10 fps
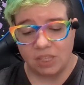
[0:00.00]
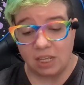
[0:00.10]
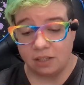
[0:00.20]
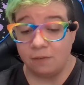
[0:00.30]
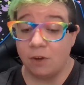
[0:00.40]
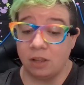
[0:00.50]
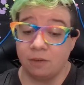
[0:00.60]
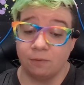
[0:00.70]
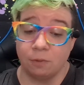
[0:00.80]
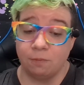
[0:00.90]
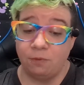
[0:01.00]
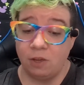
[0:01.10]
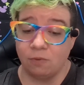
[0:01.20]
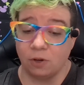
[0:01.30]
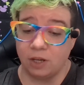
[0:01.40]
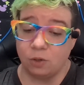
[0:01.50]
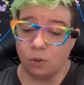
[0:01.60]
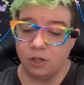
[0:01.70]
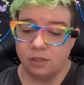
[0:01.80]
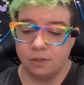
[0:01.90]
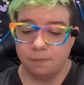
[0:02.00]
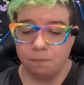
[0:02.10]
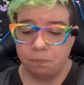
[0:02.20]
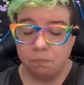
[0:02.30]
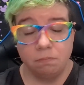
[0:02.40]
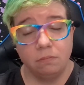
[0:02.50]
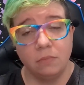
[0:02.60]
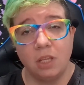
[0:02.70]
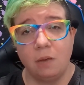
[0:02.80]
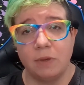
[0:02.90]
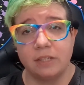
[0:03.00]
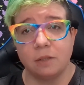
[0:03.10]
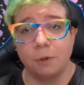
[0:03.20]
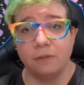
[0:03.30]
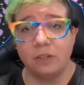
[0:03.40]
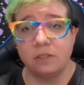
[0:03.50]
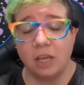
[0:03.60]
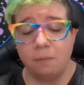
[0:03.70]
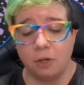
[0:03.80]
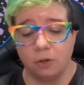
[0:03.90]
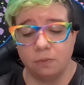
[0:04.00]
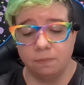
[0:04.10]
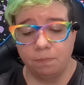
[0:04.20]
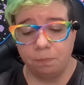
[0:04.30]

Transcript: lately fallen from favor at court, he makes the perfect scapegoat.